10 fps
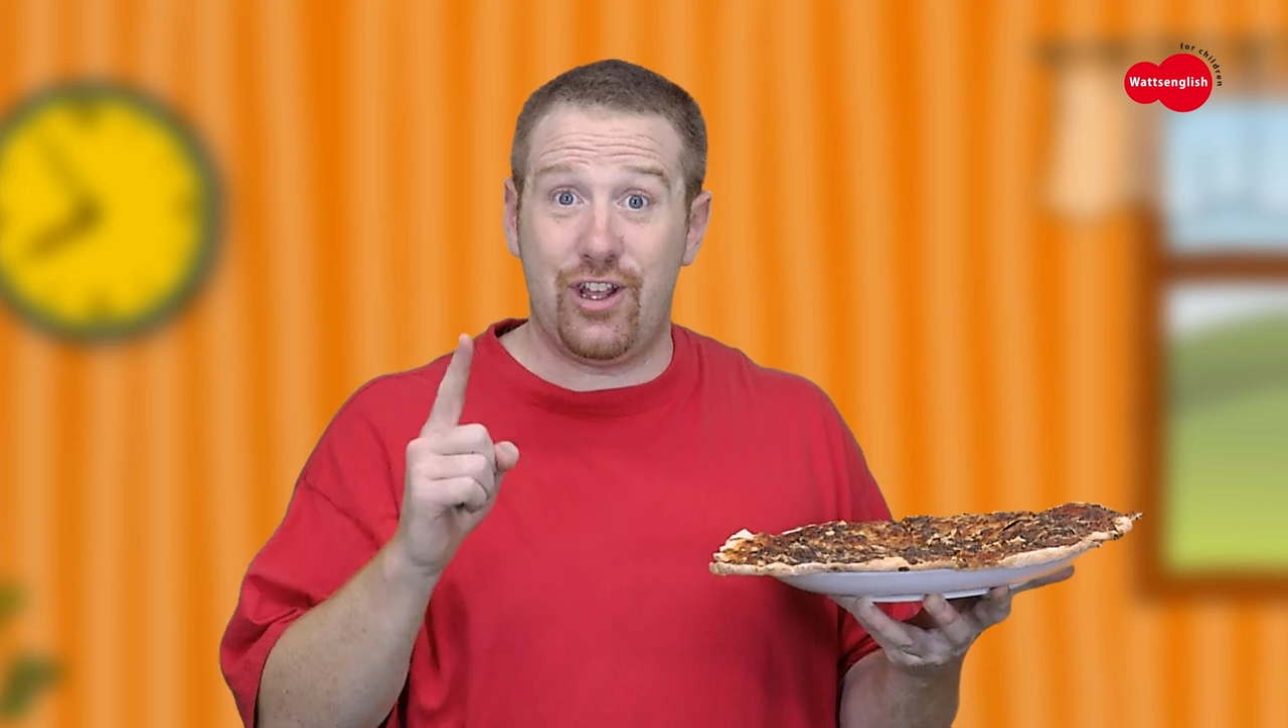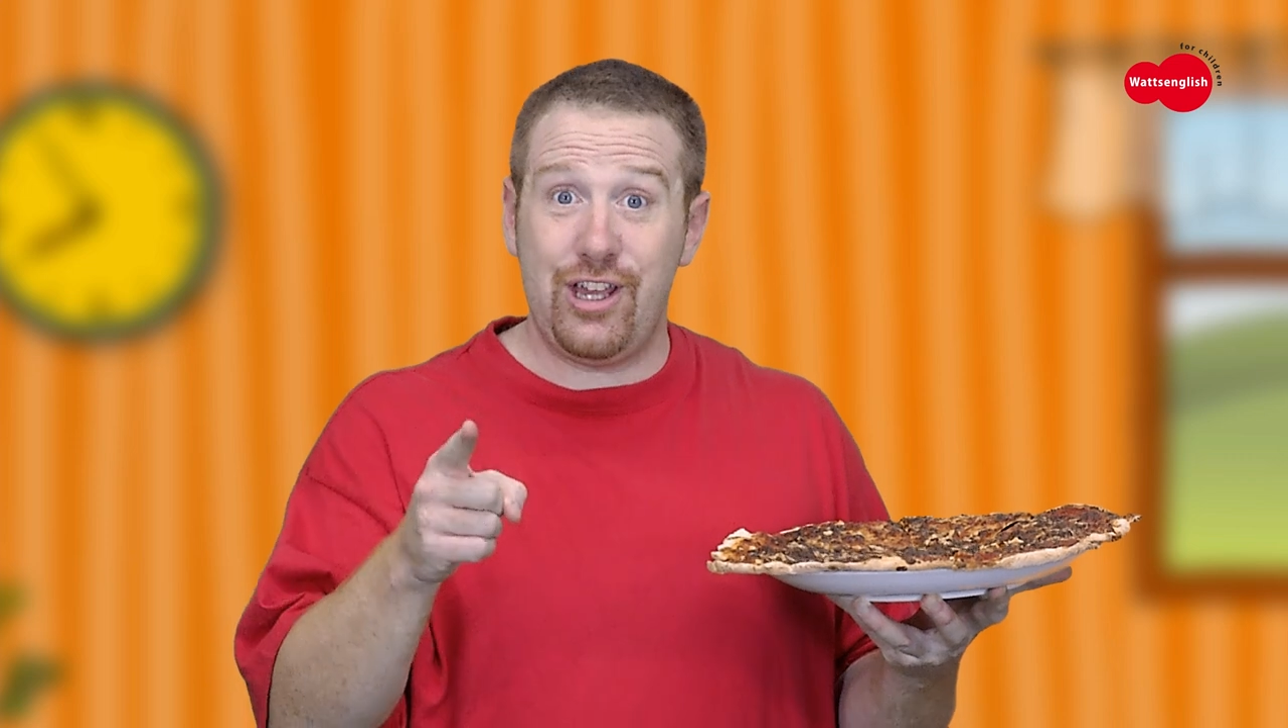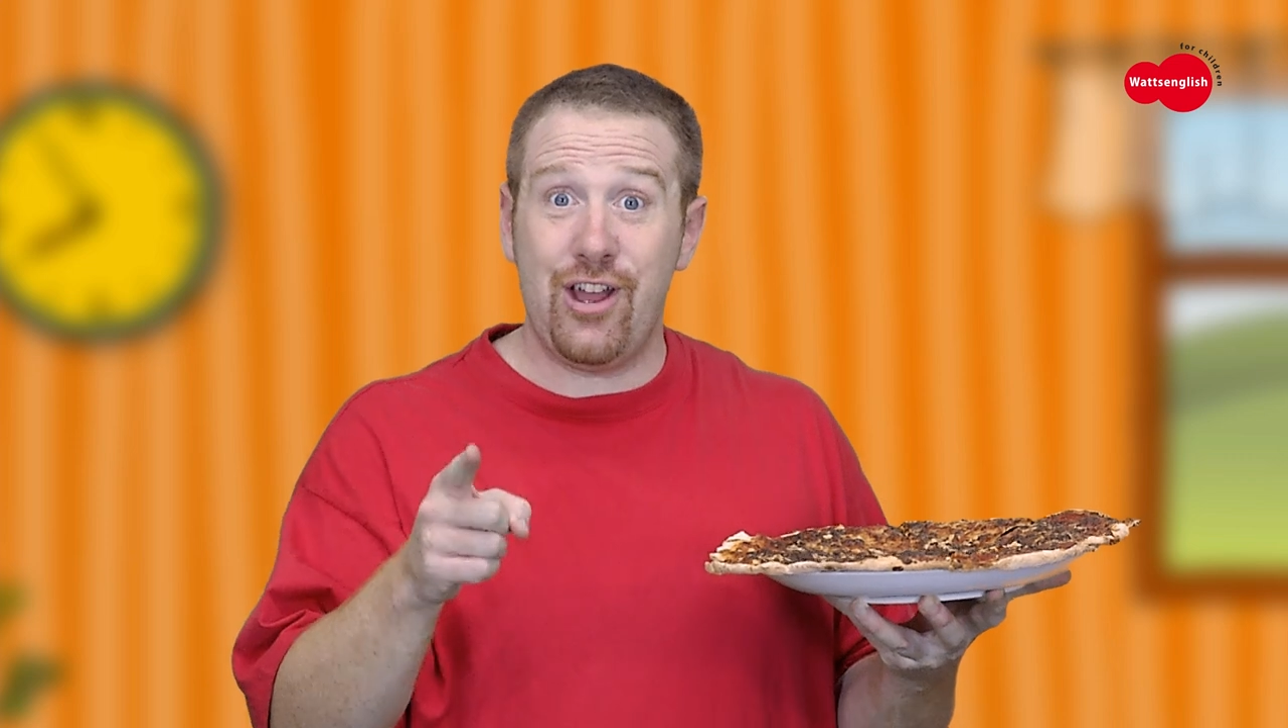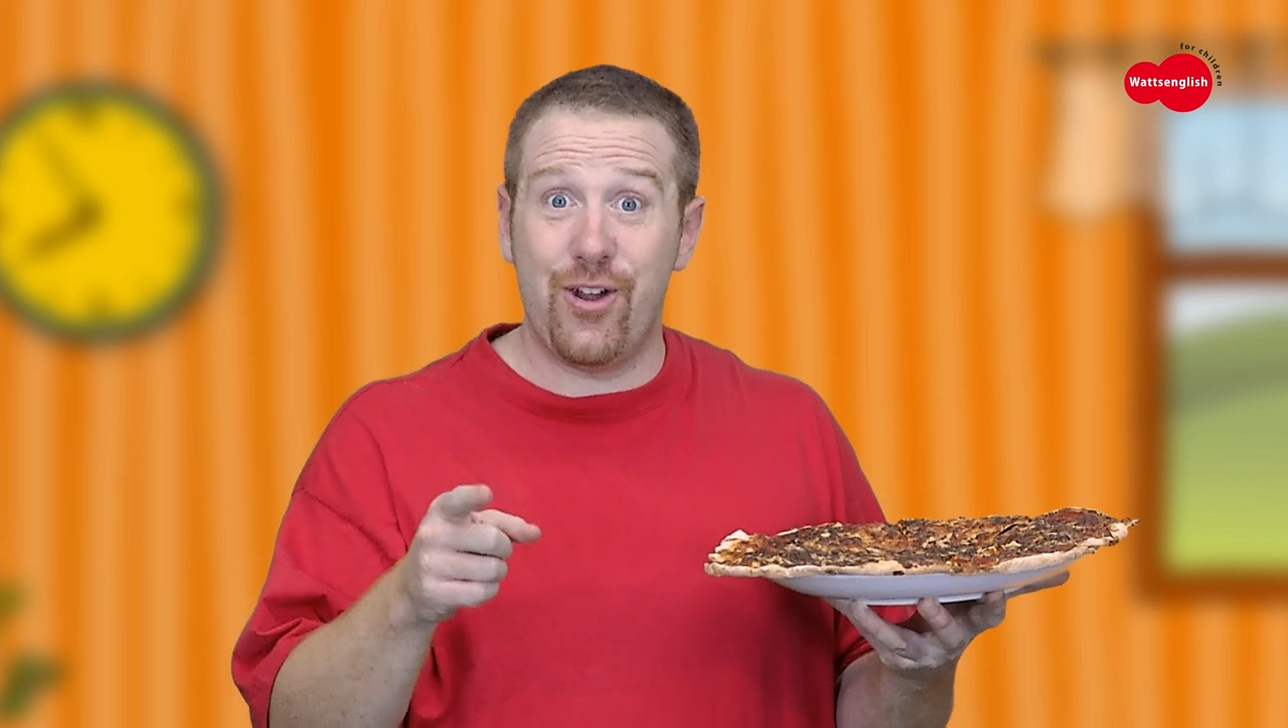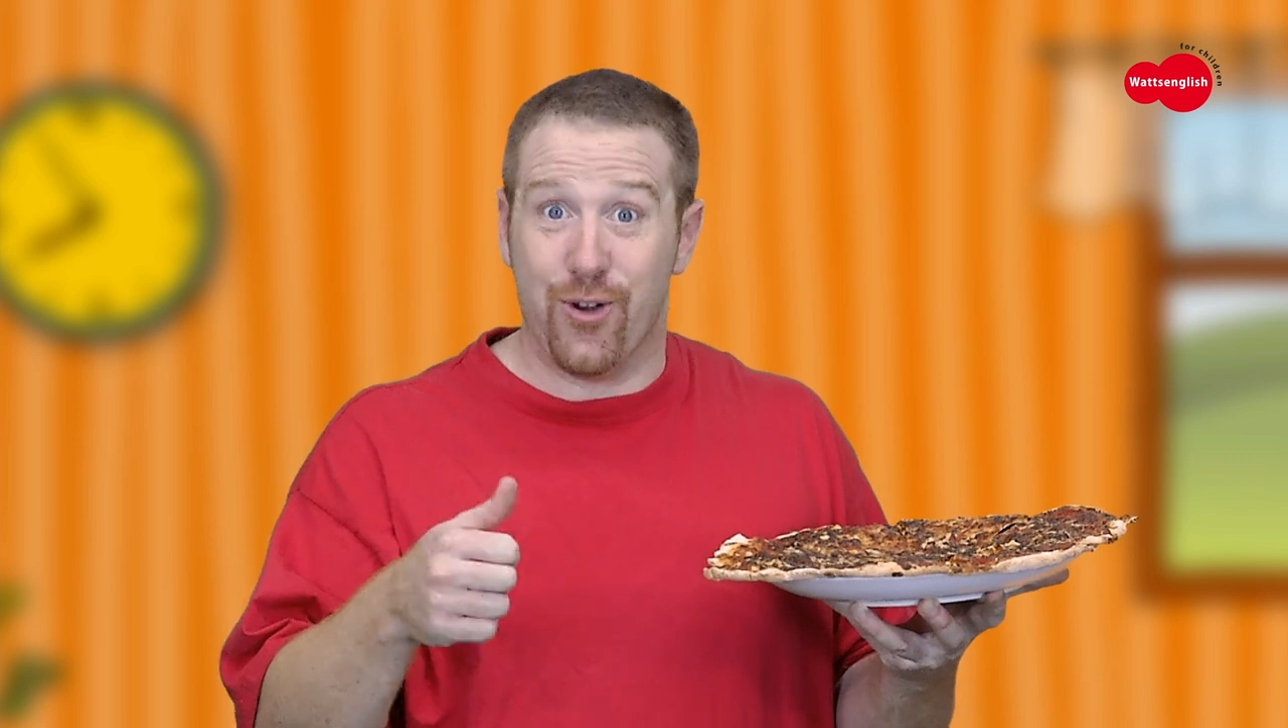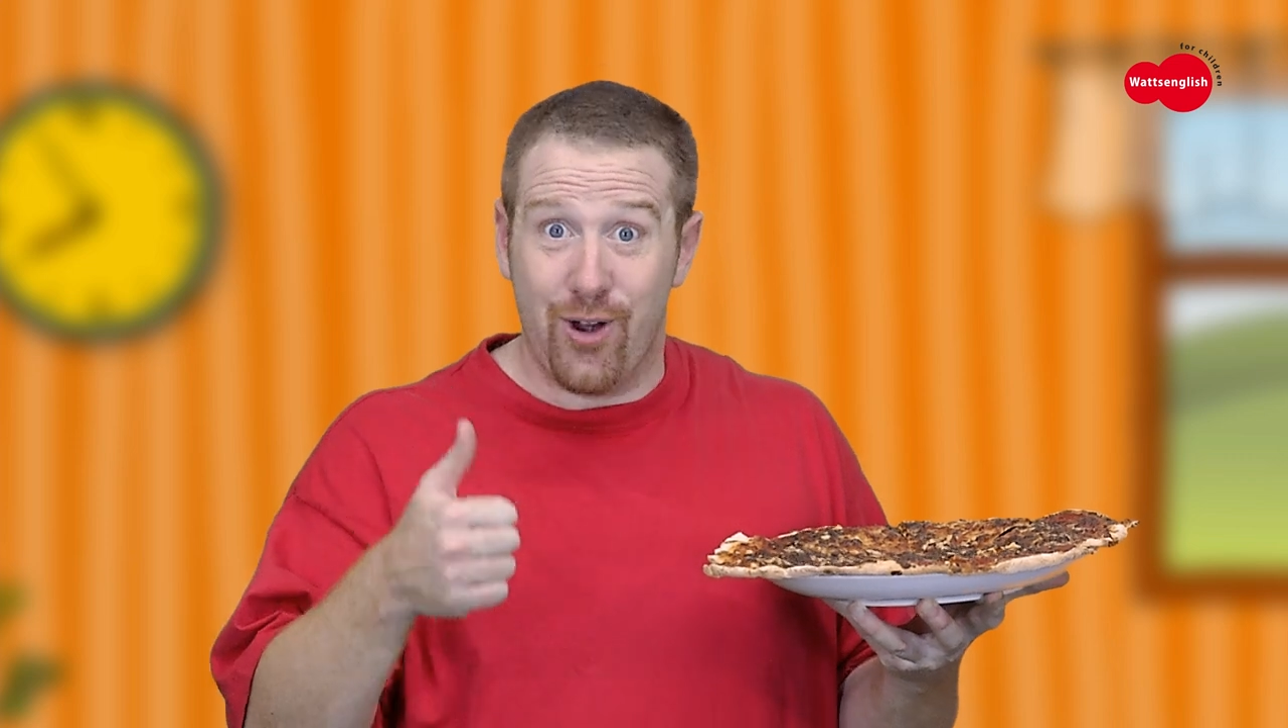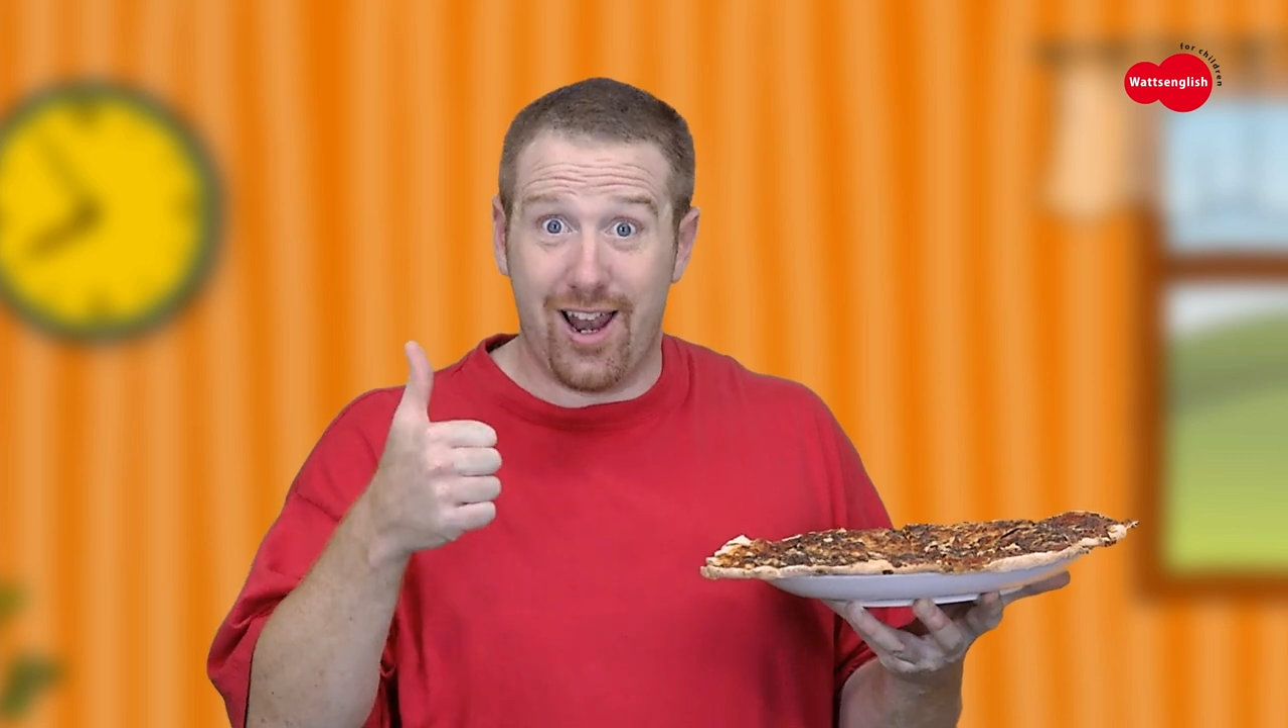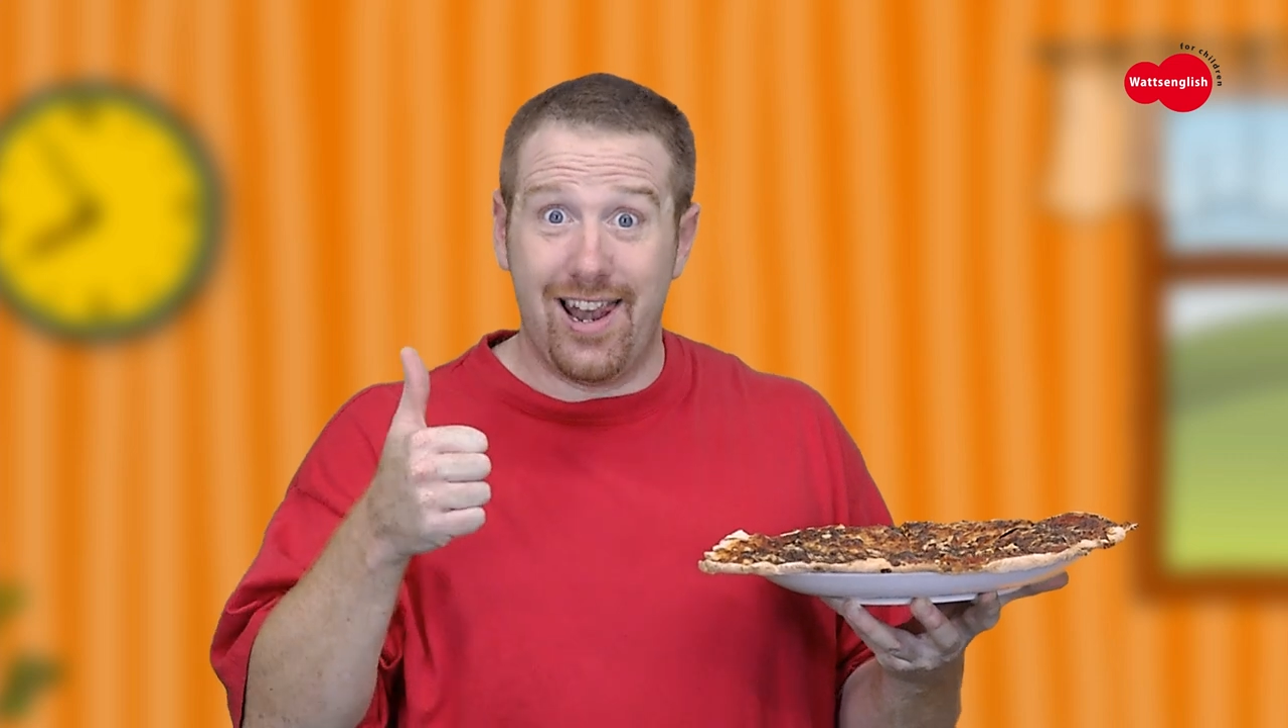do you